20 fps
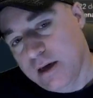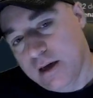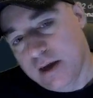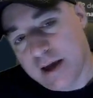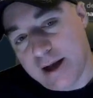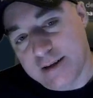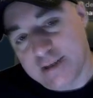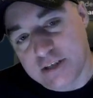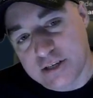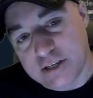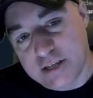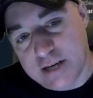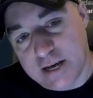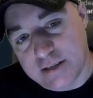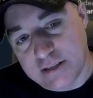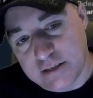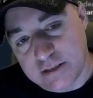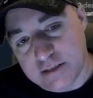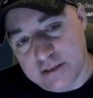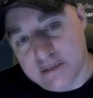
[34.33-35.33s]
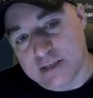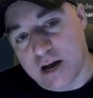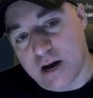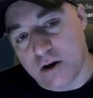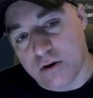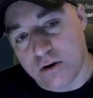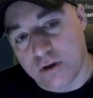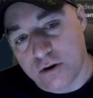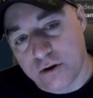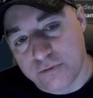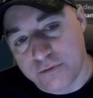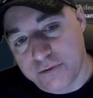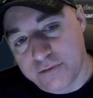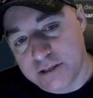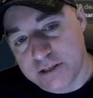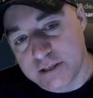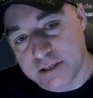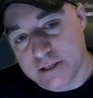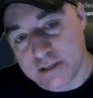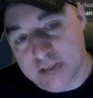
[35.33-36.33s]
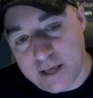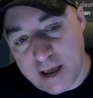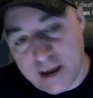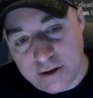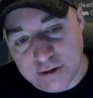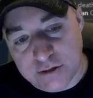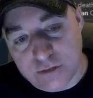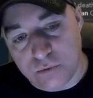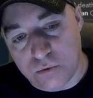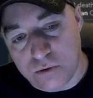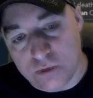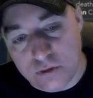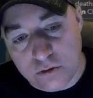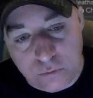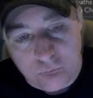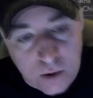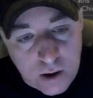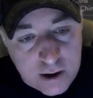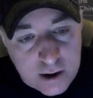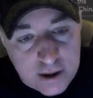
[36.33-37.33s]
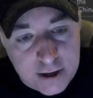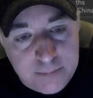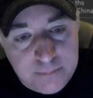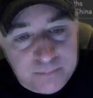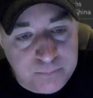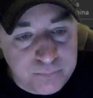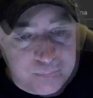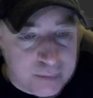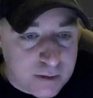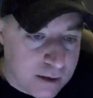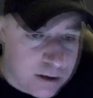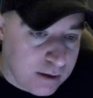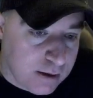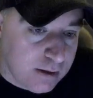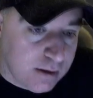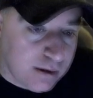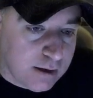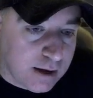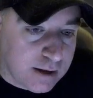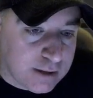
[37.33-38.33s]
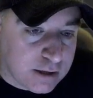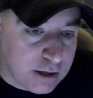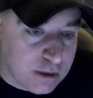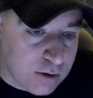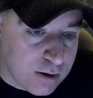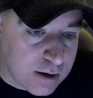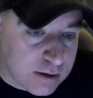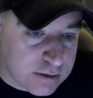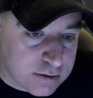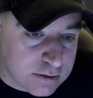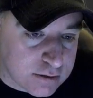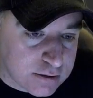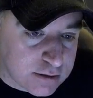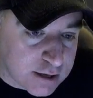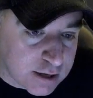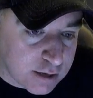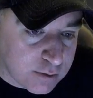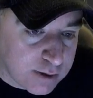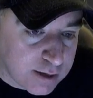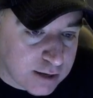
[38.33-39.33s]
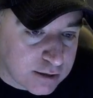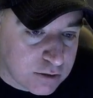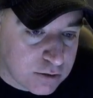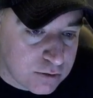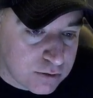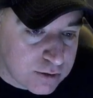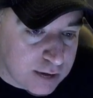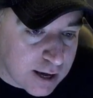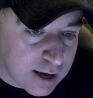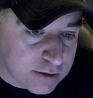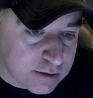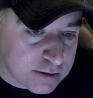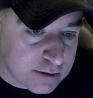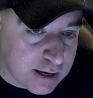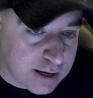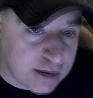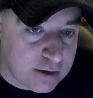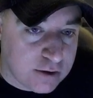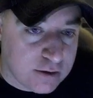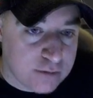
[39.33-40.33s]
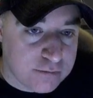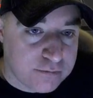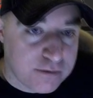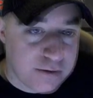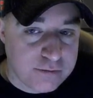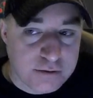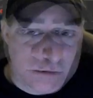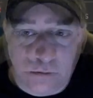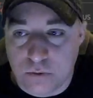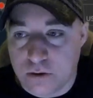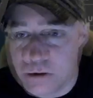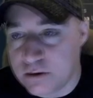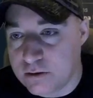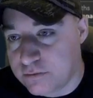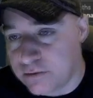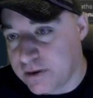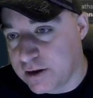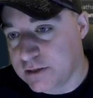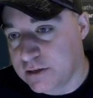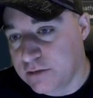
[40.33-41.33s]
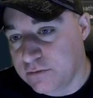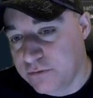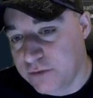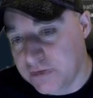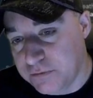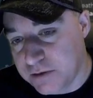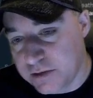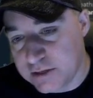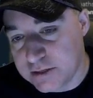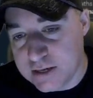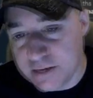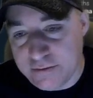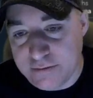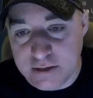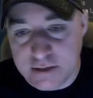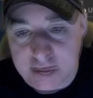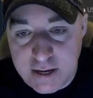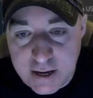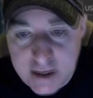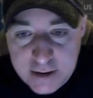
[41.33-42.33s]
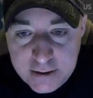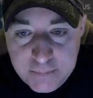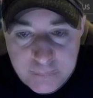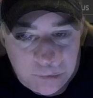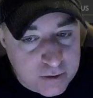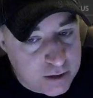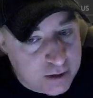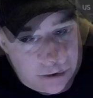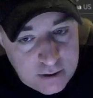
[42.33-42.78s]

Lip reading: As it stands at this hour, 156,000 worldwide. In the U.S., looks like we got 2,951 infected, 57 dead.